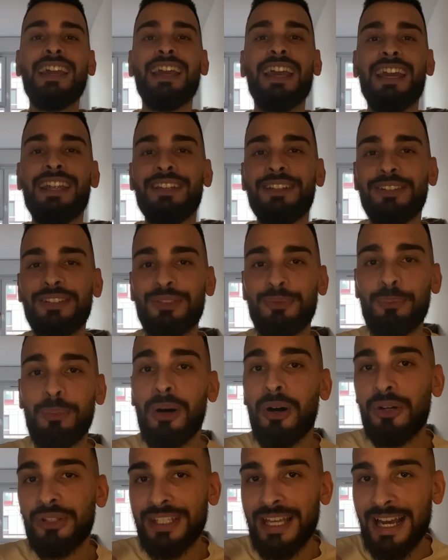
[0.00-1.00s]
And the
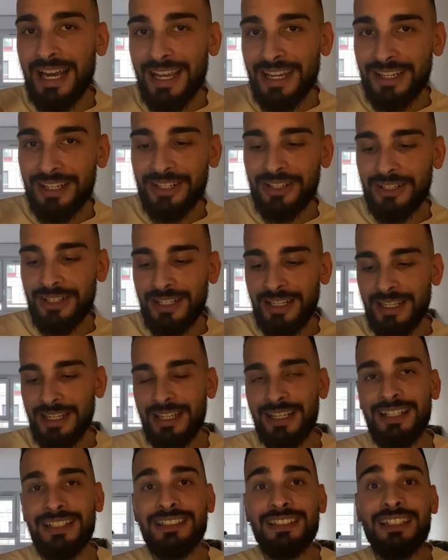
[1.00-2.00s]
sport icon
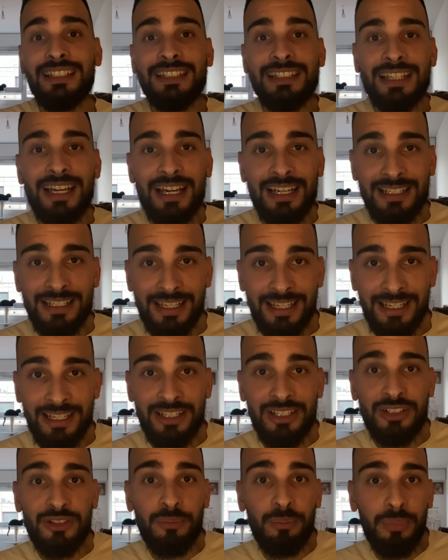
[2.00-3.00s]
is
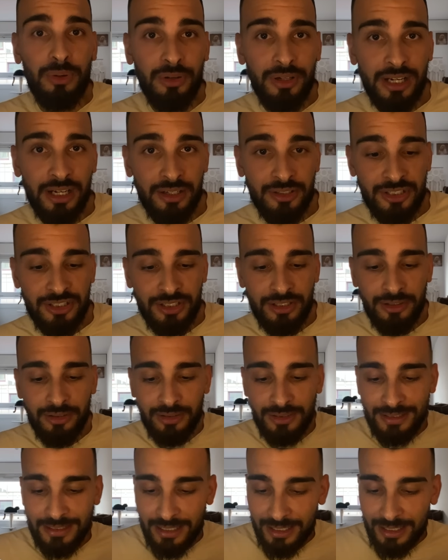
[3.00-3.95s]
Tadej Pogacar,